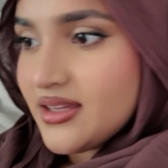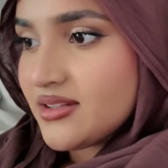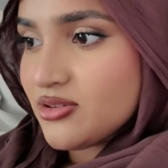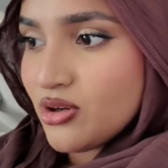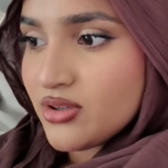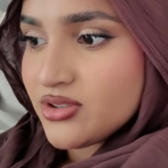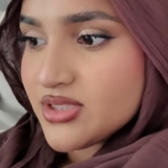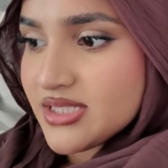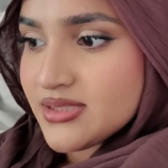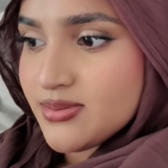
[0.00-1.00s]
not a
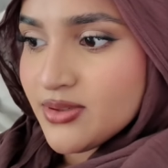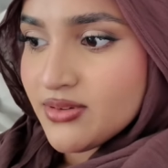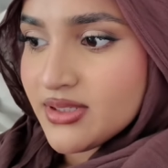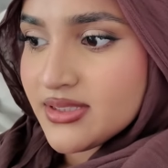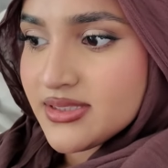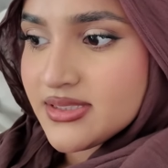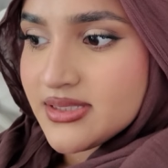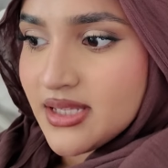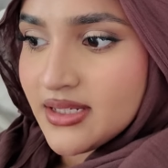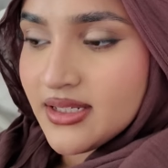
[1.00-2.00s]
good experience.
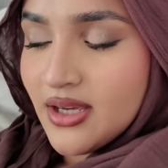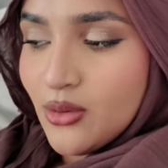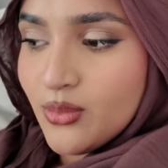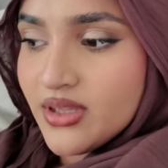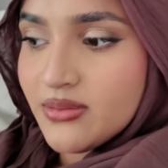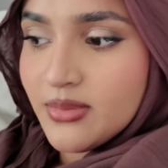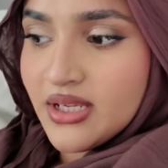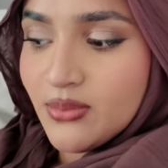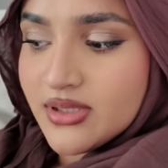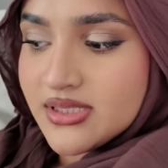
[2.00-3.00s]
And with
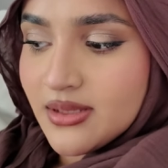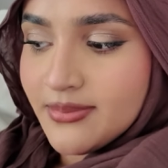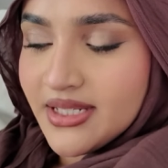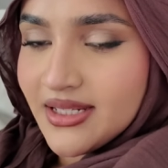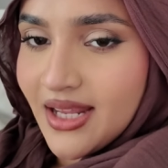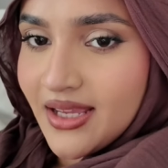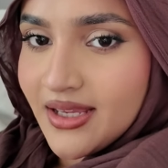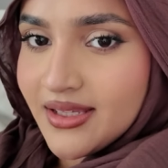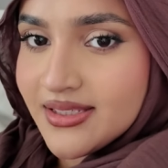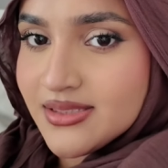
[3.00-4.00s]
me, when somebody
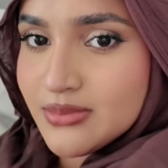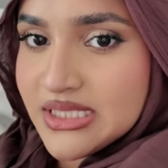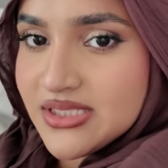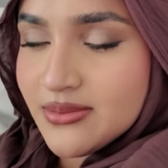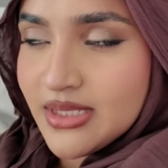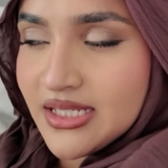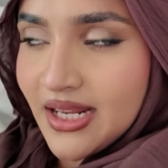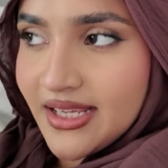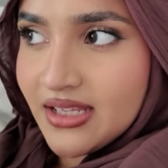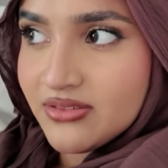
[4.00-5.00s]
like is mean to me,
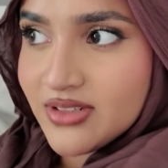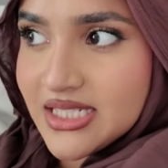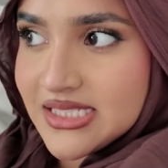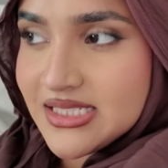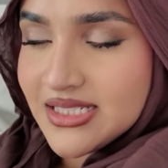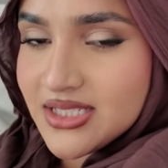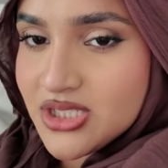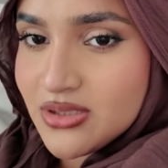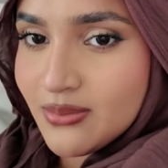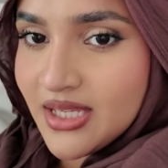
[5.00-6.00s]
like it really sticks
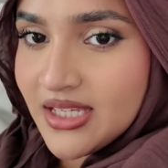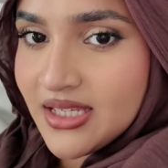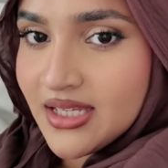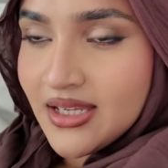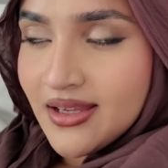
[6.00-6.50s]
to me.